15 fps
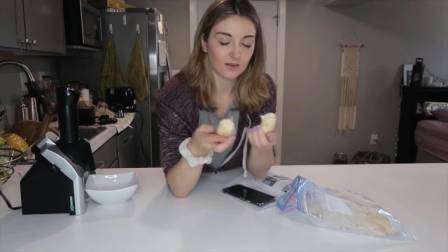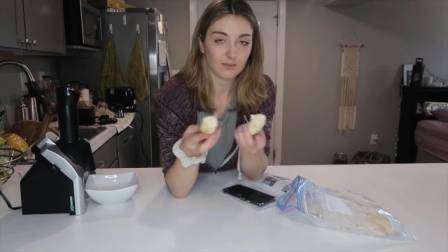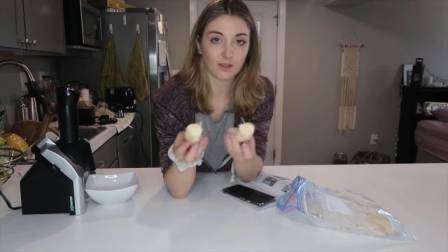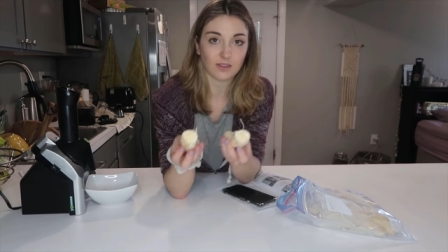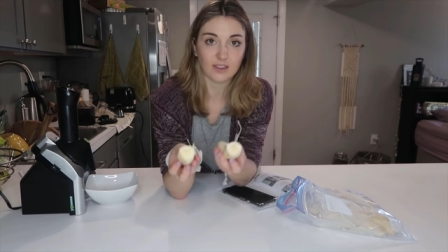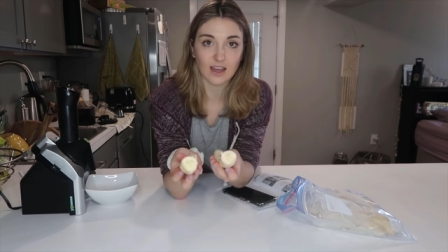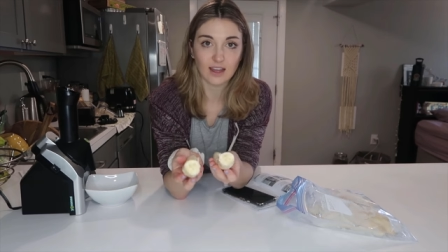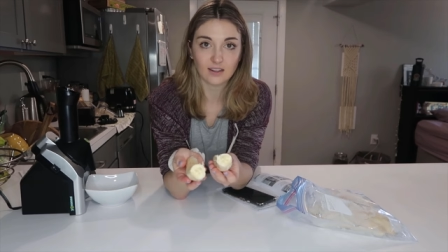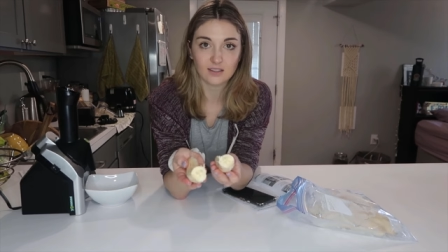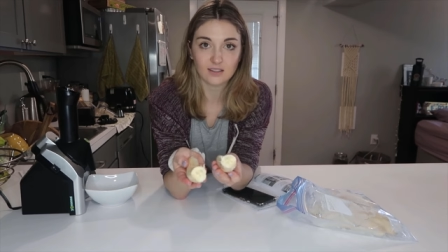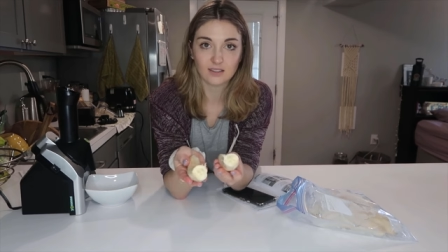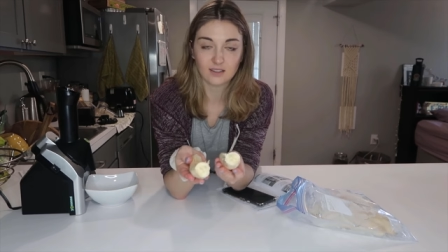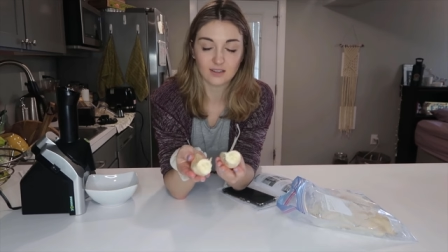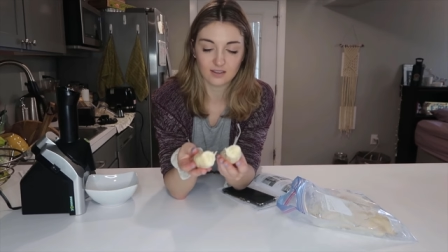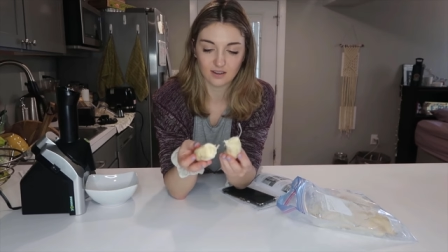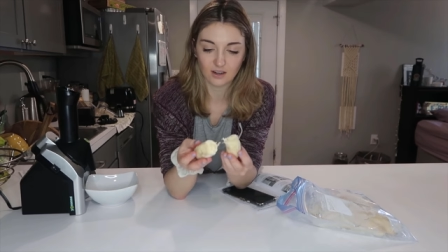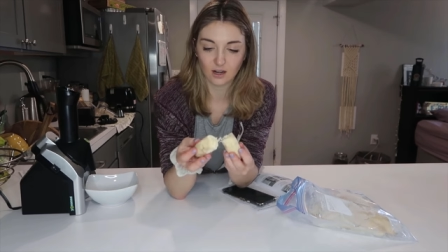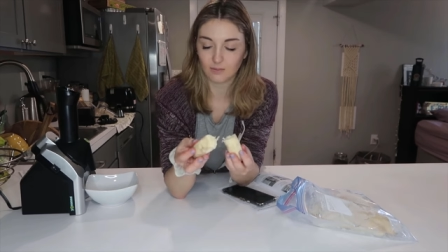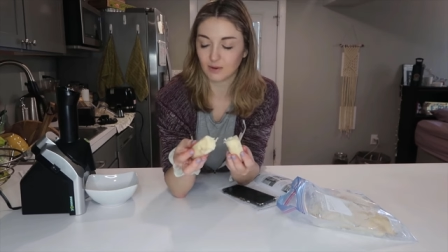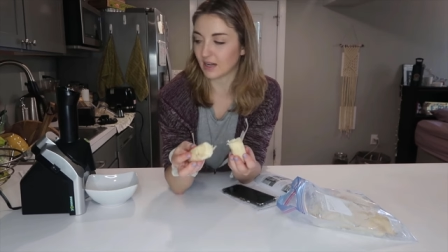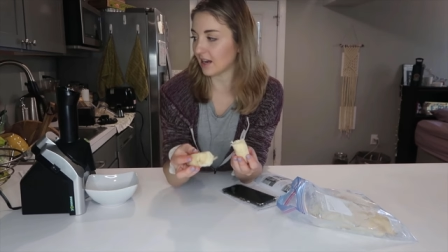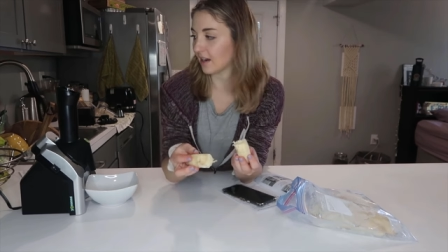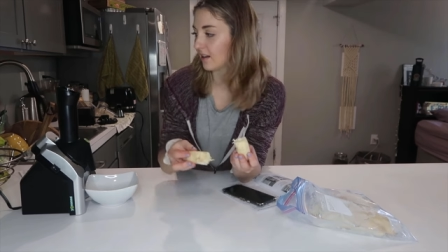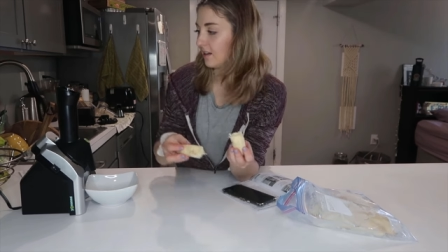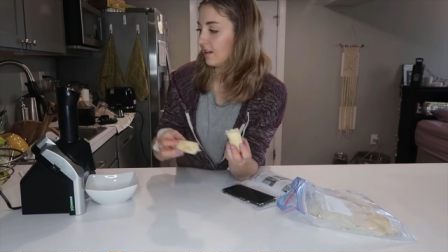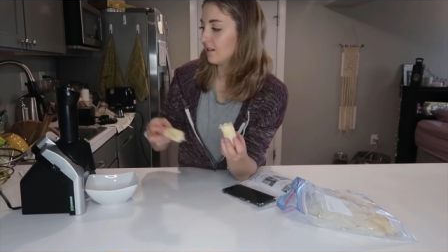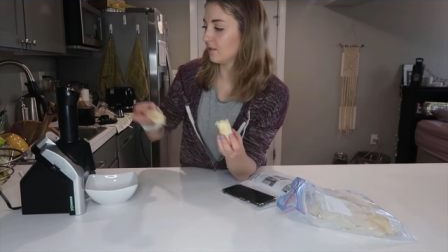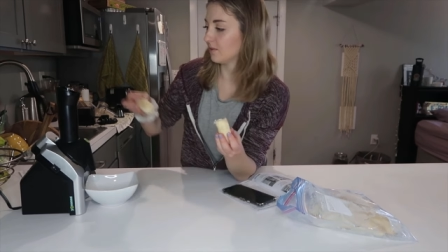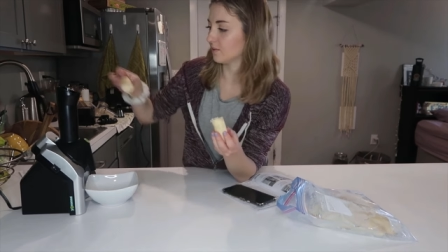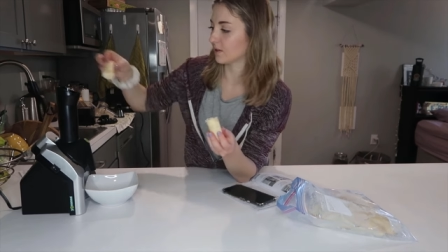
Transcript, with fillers: But that's our banana.